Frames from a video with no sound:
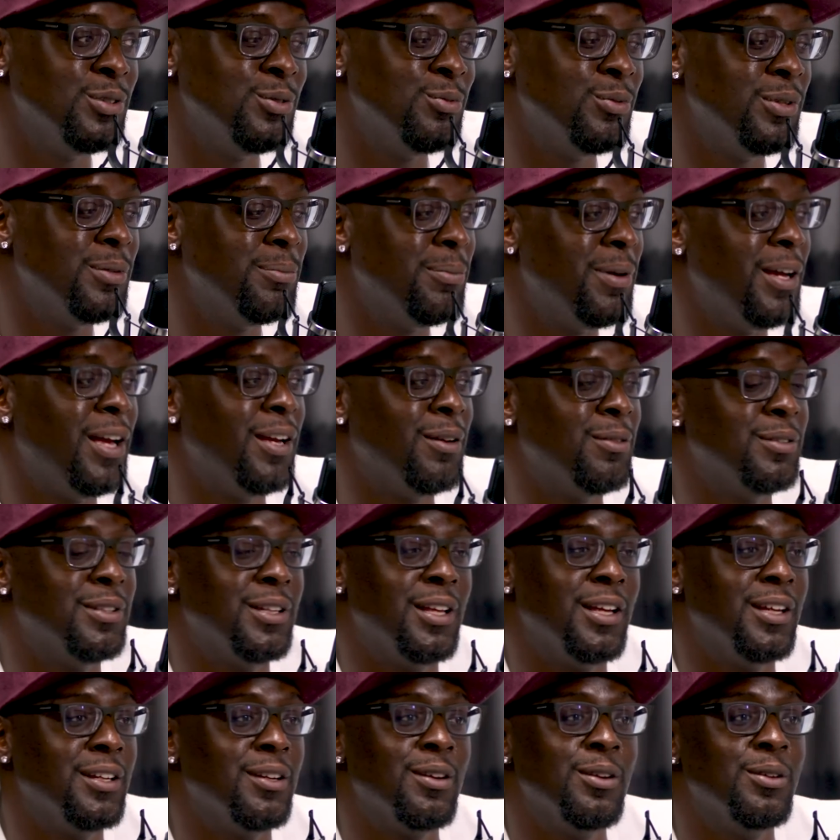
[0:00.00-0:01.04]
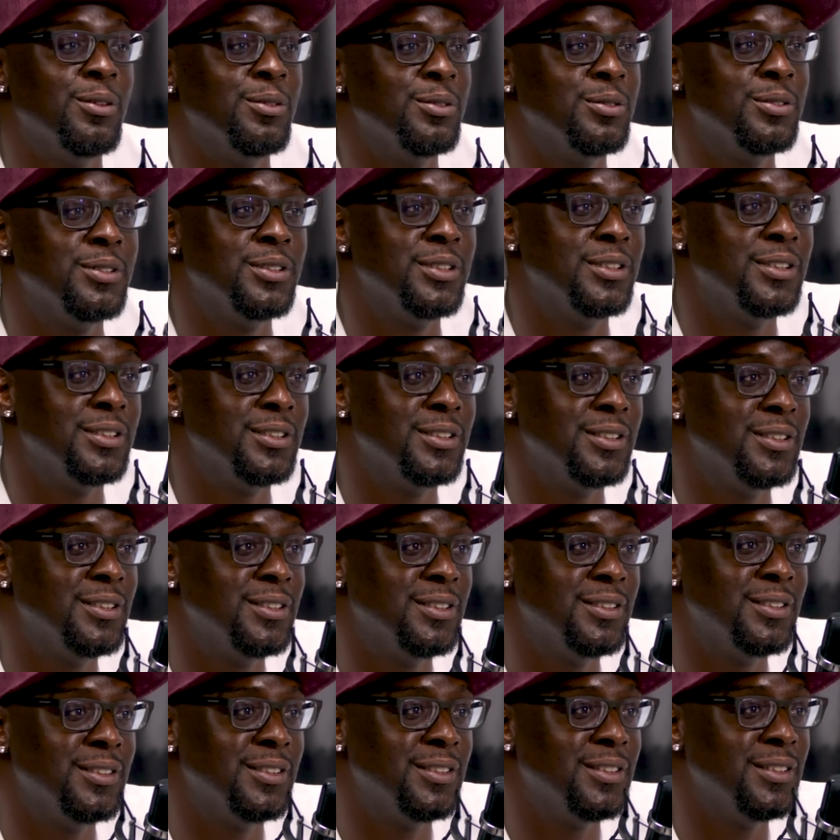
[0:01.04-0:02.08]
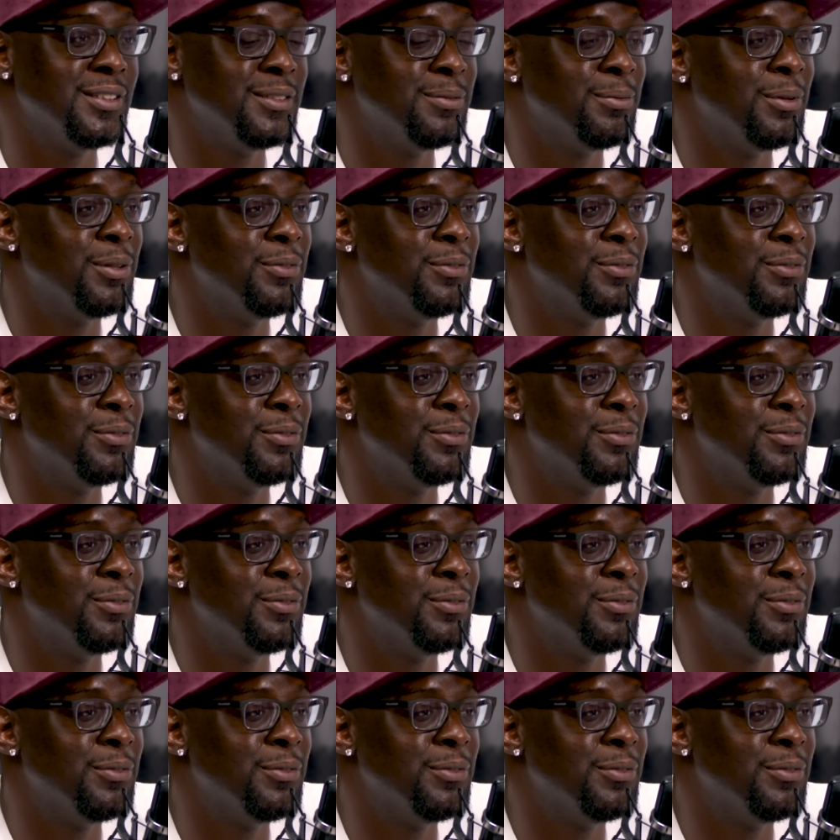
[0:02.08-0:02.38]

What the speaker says: you went back with like, oh shit, these